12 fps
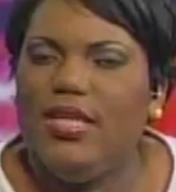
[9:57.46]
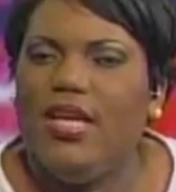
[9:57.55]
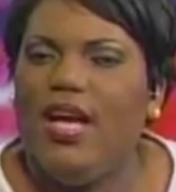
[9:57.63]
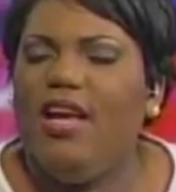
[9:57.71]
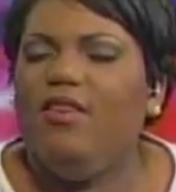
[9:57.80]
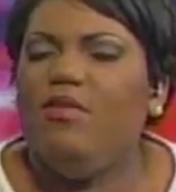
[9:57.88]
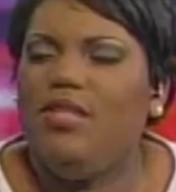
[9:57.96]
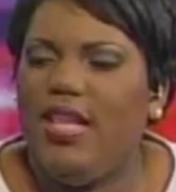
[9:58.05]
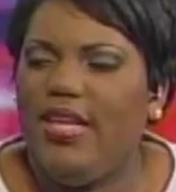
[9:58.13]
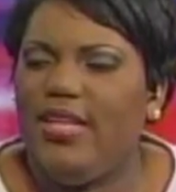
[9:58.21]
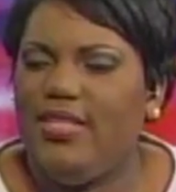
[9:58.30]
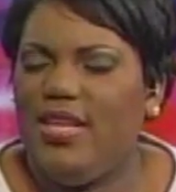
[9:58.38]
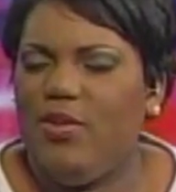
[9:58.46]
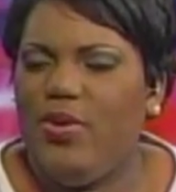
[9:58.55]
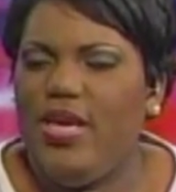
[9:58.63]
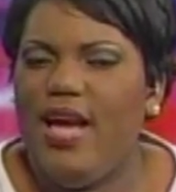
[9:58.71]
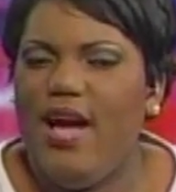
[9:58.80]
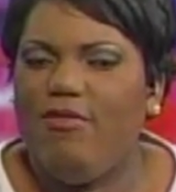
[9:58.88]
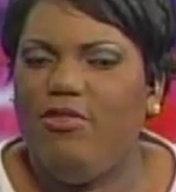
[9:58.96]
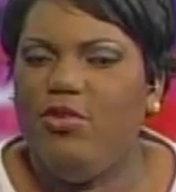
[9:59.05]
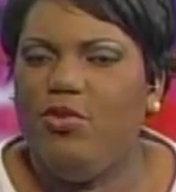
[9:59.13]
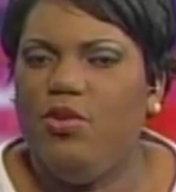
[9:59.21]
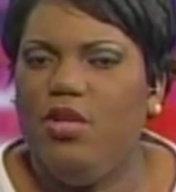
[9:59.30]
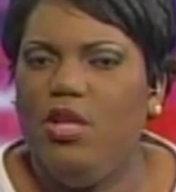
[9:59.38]
Are you telling us that we have
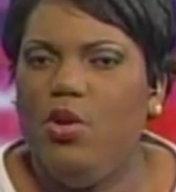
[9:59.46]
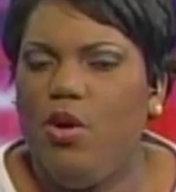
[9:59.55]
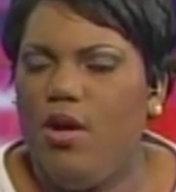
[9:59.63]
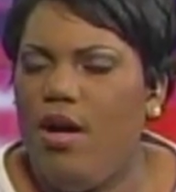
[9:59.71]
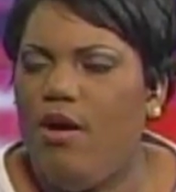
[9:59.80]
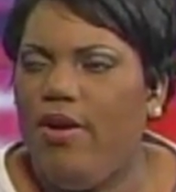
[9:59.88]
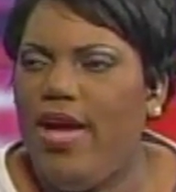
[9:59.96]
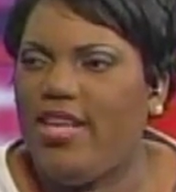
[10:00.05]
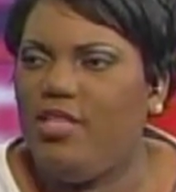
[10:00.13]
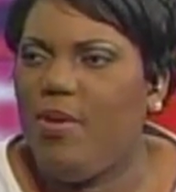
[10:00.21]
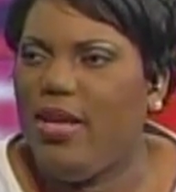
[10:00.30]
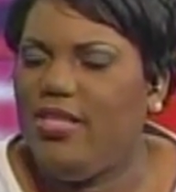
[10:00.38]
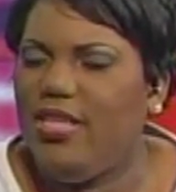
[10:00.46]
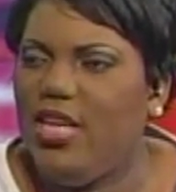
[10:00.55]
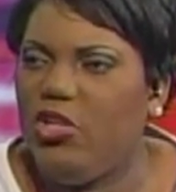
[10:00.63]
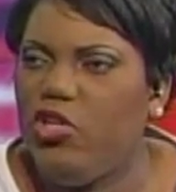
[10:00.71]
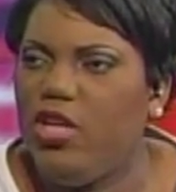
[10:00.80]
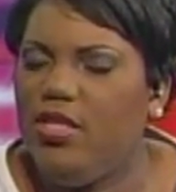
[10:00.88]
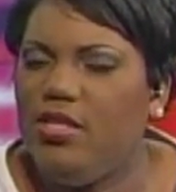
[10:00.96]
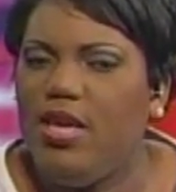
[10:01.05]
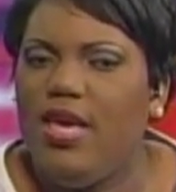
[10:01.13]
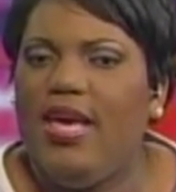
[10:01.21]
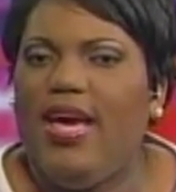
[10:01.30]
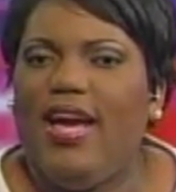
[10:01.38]
to lower our expectations
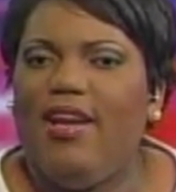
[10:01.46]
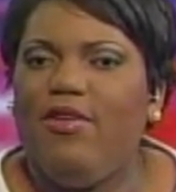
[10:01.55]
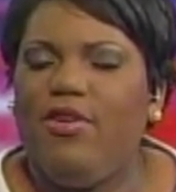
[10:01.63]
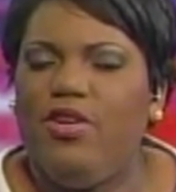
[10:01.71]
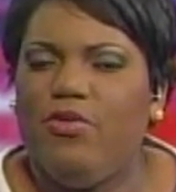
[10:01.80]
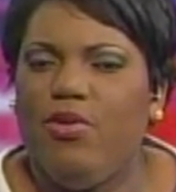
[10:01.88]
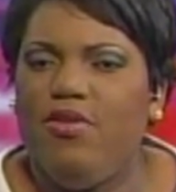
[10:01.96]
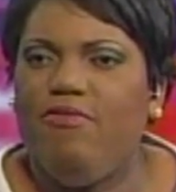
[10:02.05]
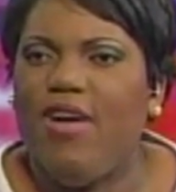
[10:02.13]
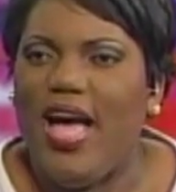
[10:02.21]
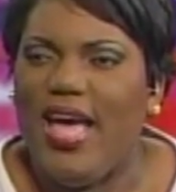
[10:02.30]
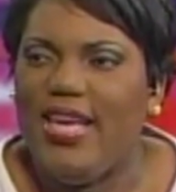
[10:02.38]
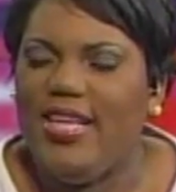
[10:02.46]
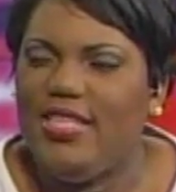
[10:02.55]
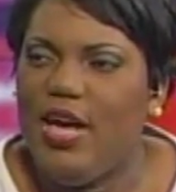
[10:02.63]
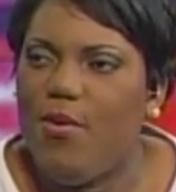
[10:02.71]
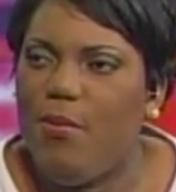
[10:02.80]
and revise our